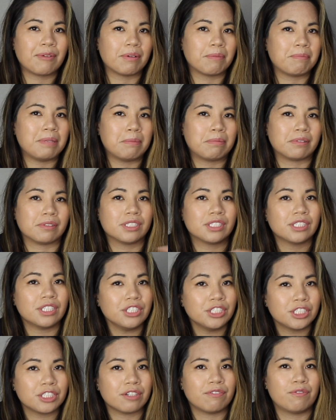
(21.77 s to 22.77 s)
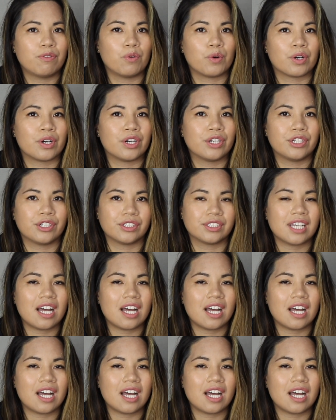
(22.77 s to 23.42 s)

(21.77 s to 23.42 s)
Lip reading: when people search for your